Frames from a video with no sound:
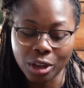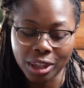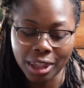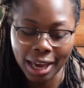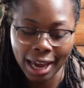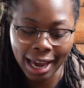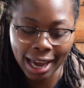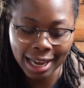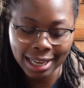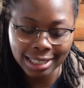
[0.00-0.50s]

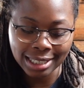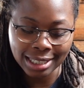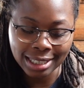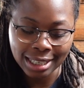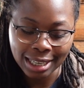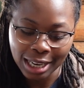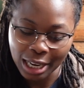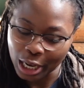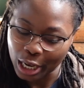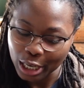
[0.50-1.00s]

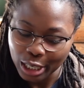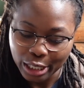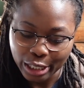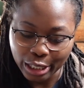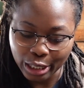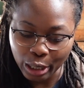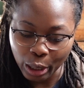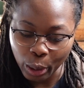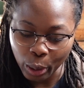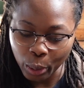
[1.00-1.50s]
that.
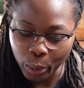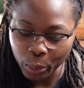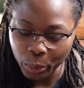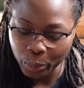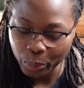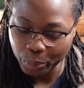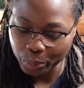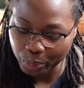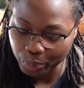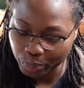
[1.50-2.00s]
So